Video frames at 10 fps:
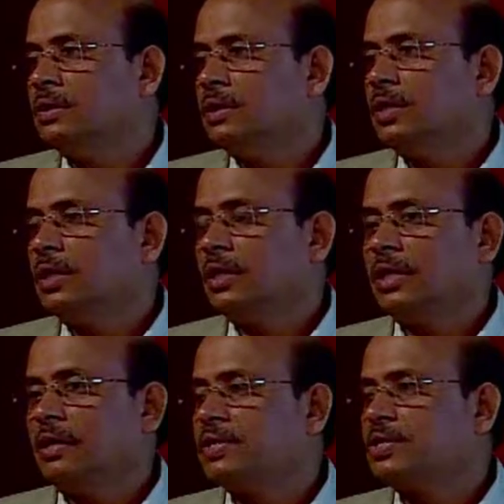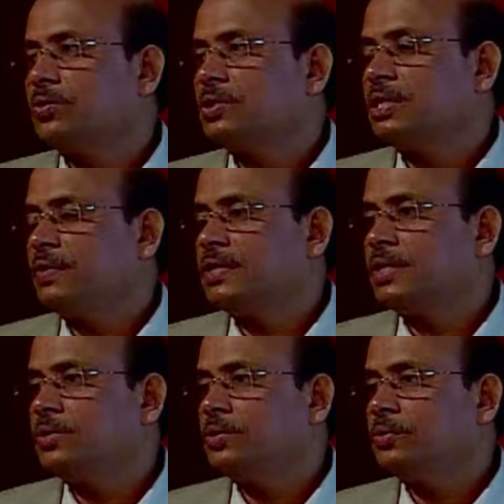Navier-Stokes
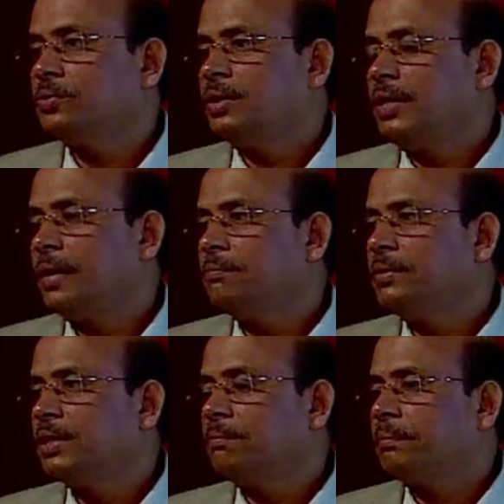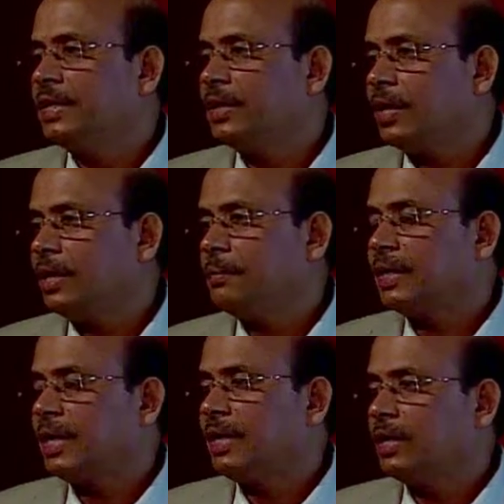equation to dump the complete aerodynamic
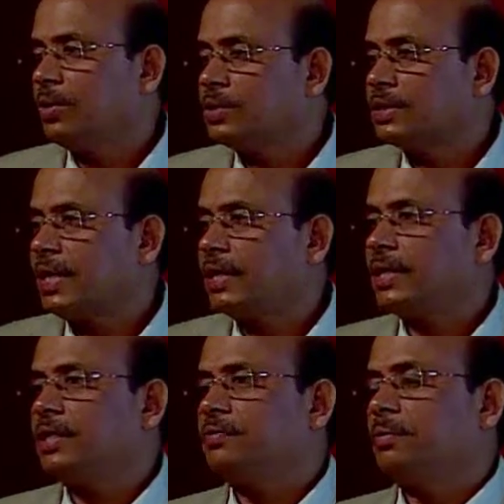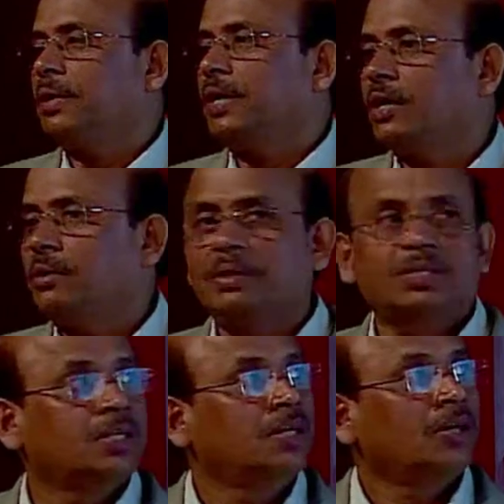loads calculated from aerodynamics
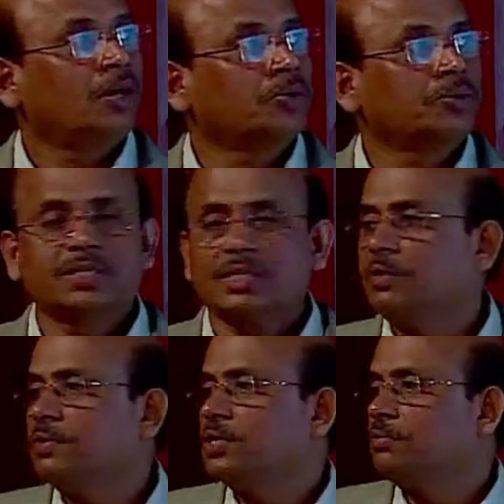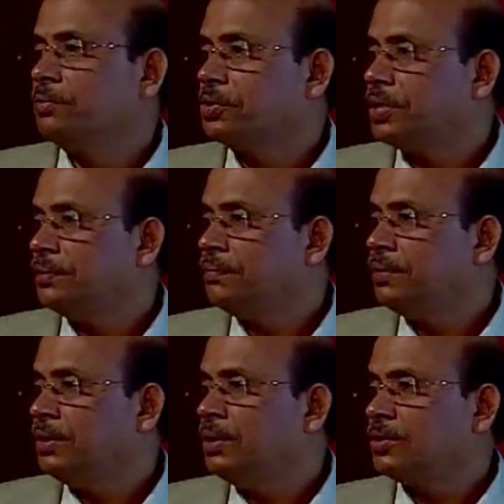onto this equation of motion.
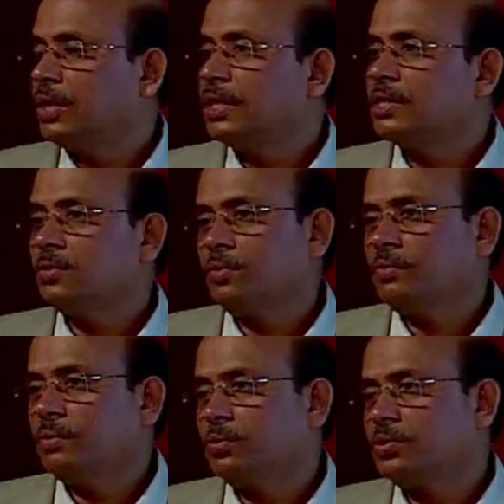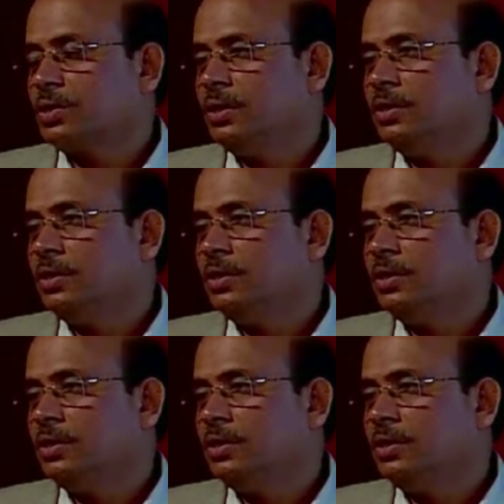So that is one of the most